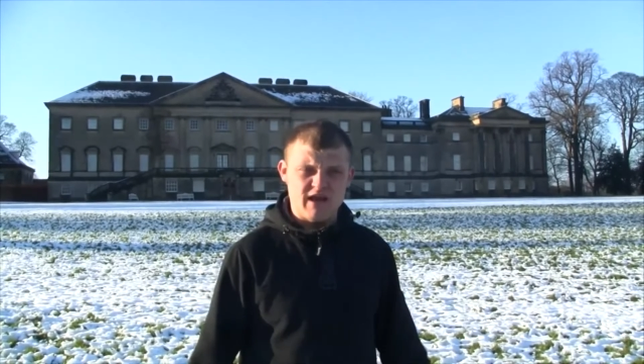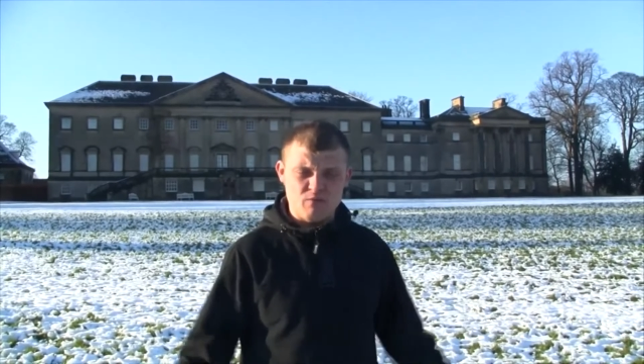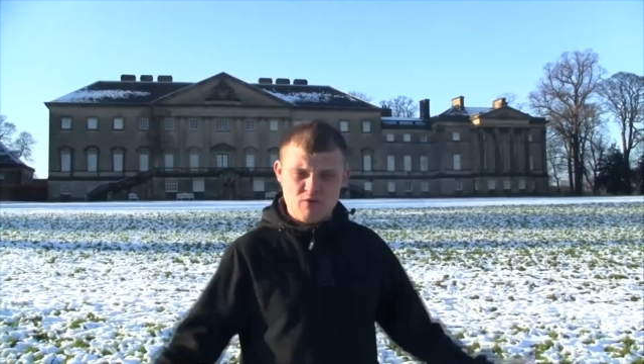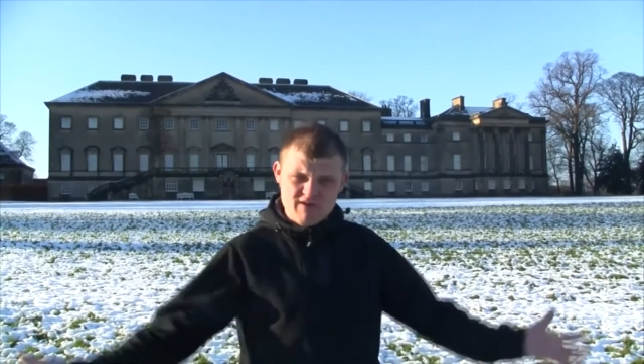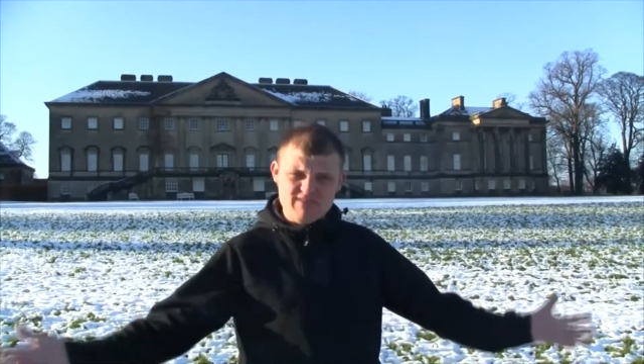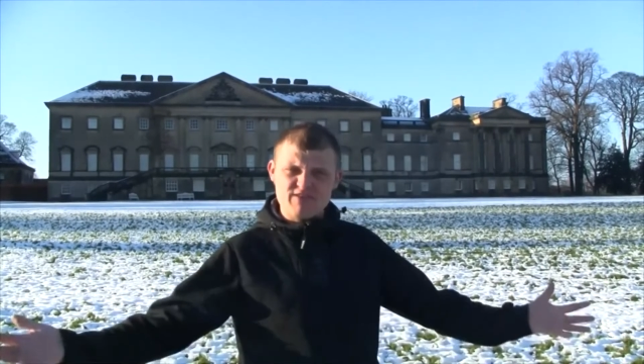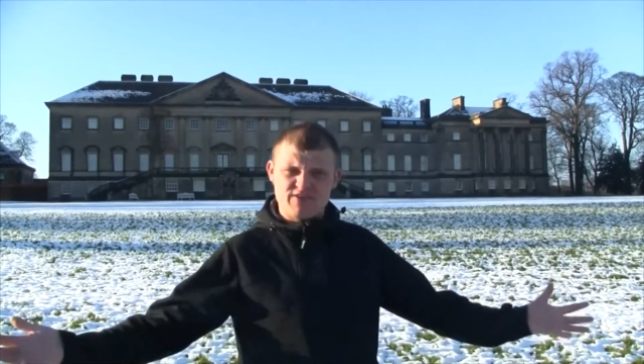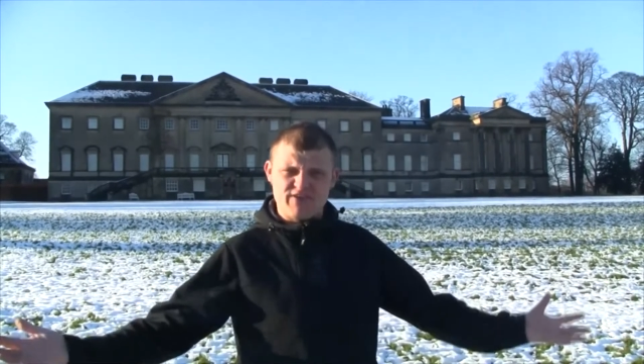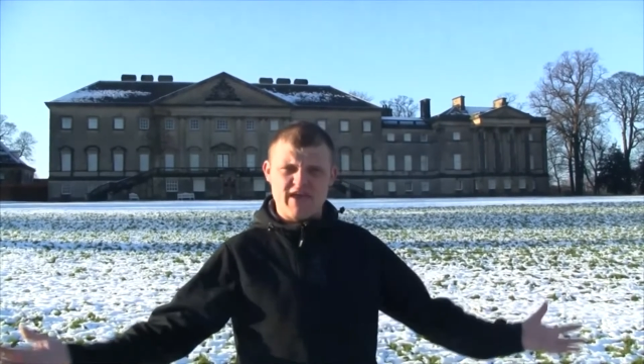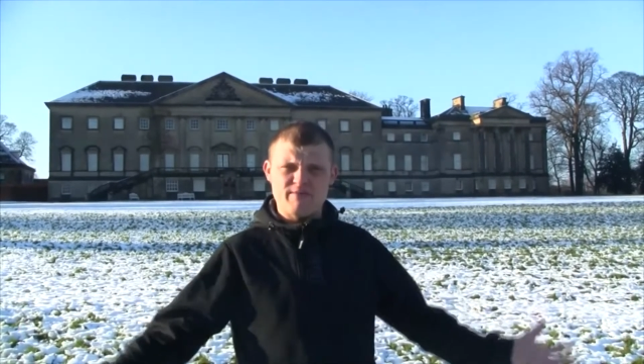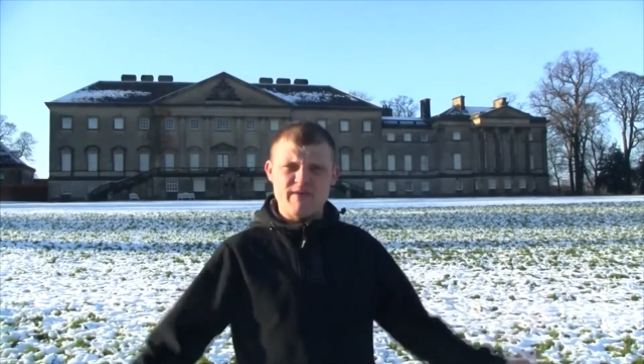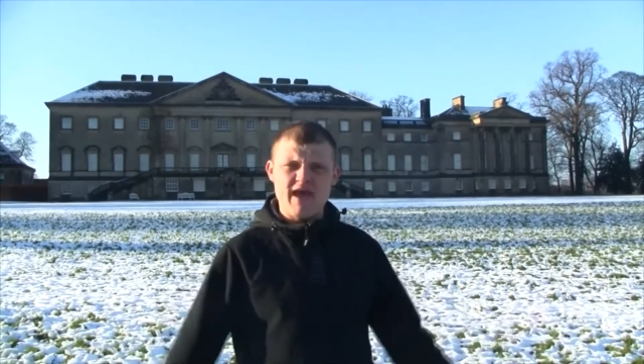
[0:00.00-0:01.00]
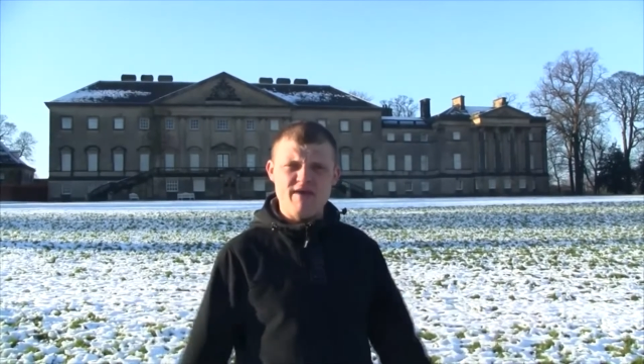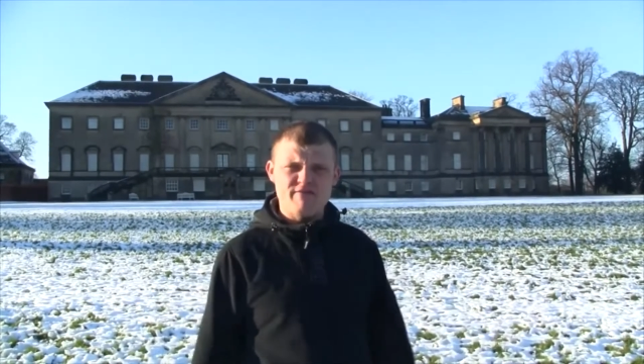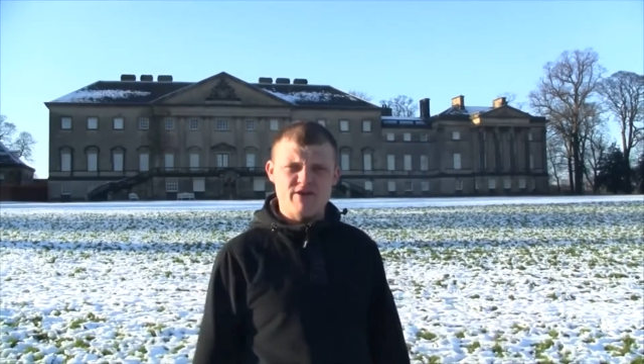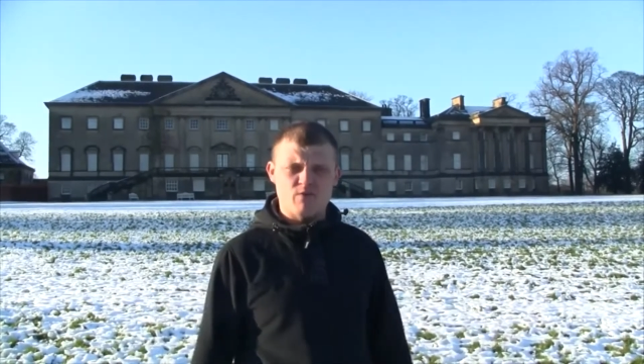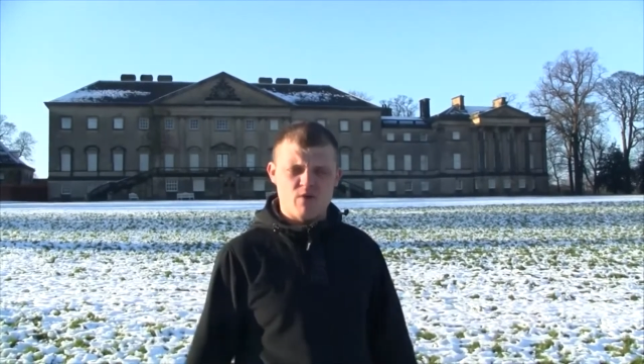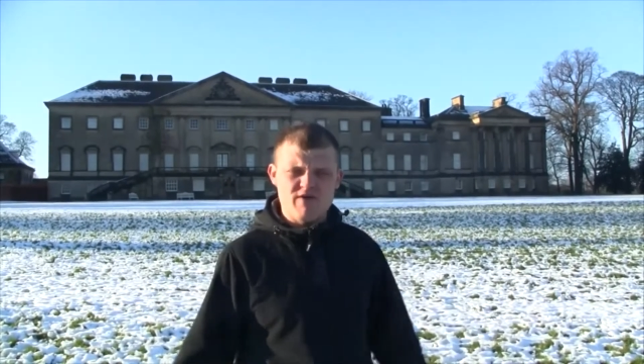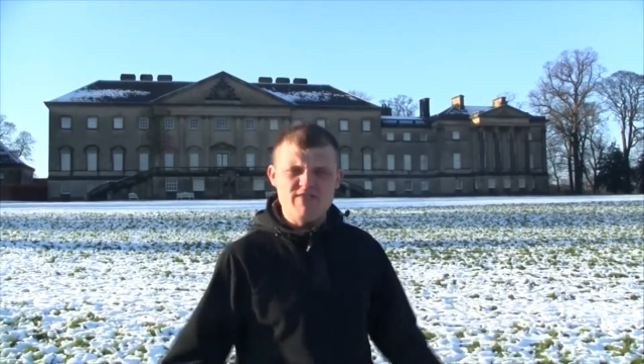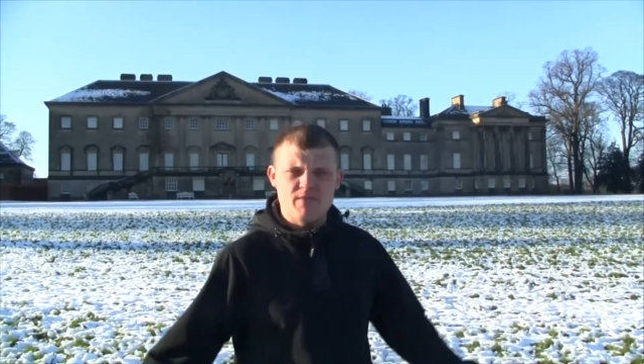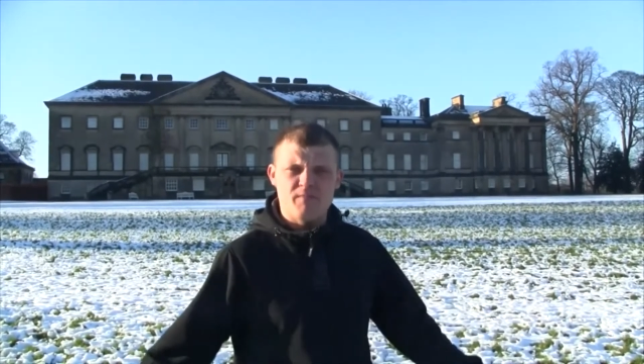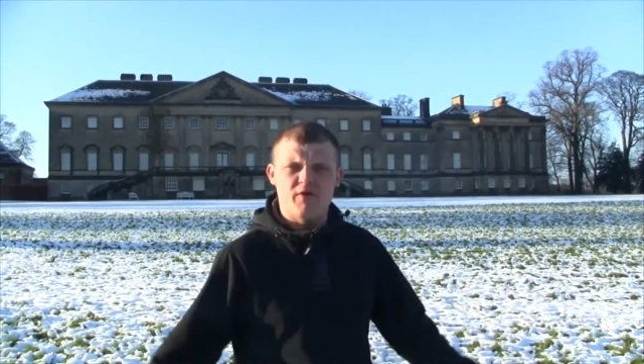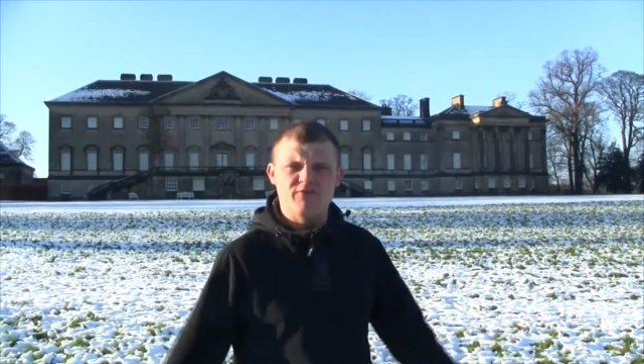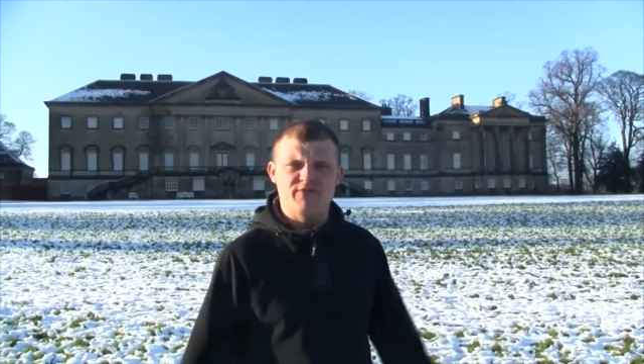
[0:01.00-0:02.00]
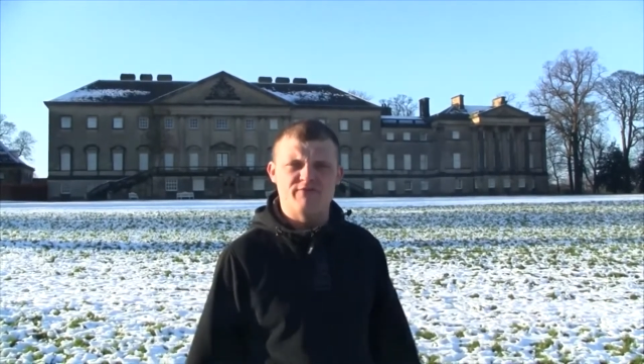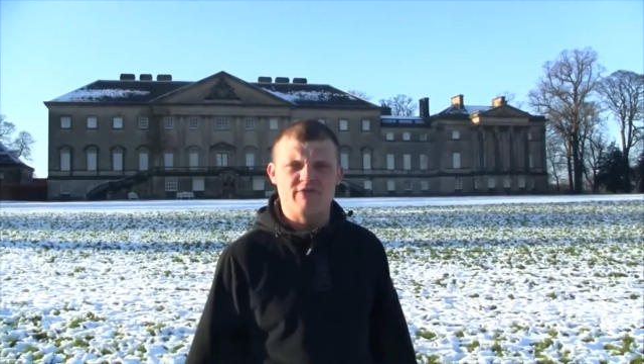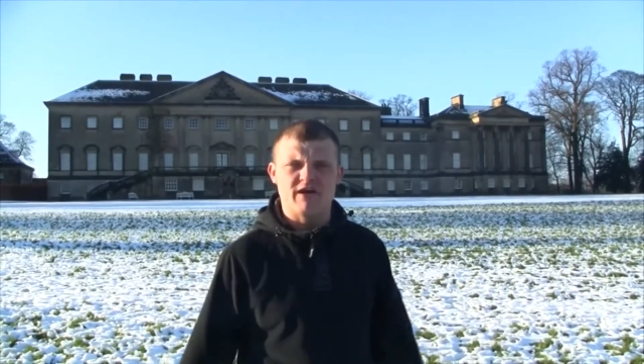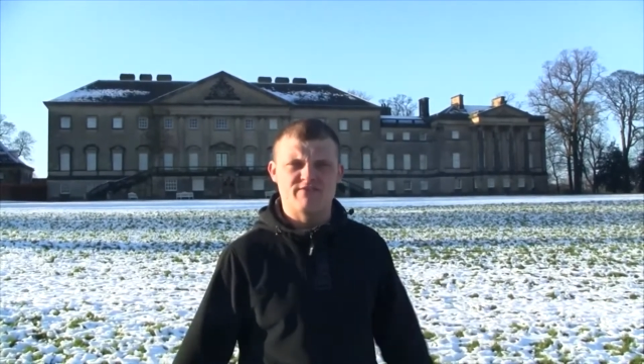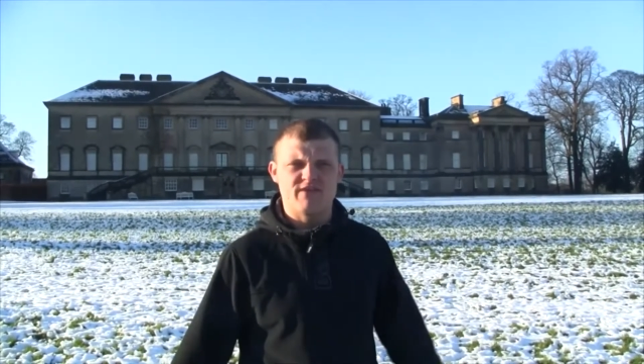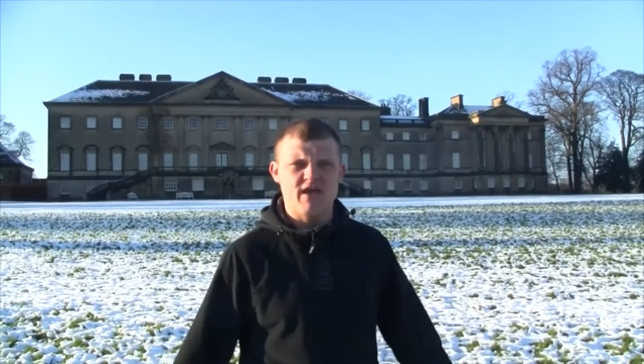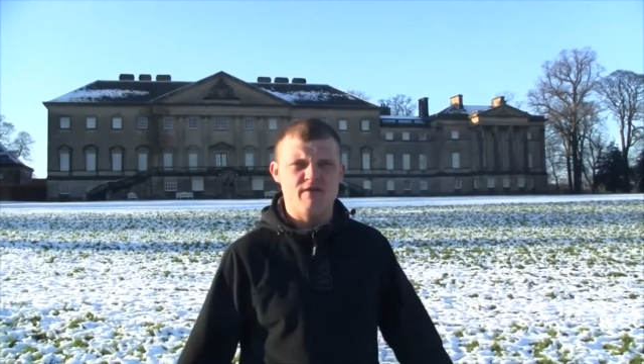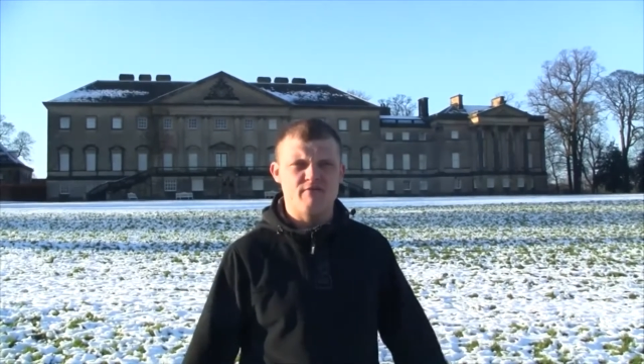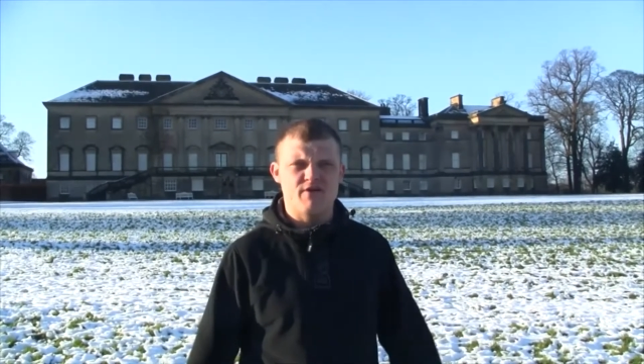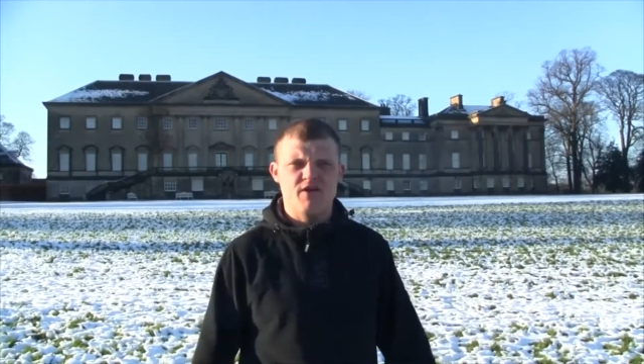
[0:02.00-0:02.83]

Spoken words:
and we're in the same area, we're in the Pontefract area.